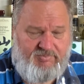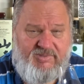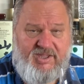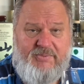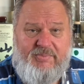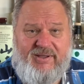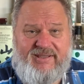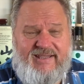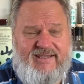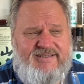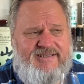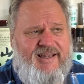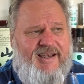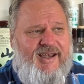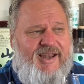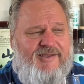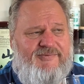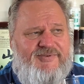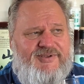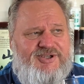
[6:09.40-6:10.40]
but there's a
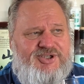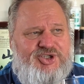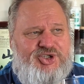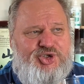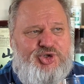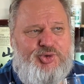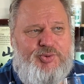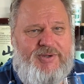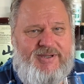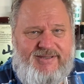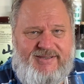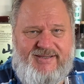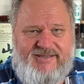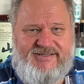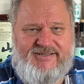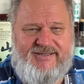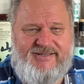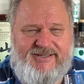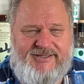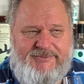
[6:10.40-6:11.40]
lovely
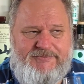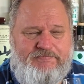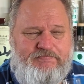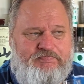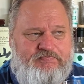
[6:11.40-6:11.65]
sweetness in it,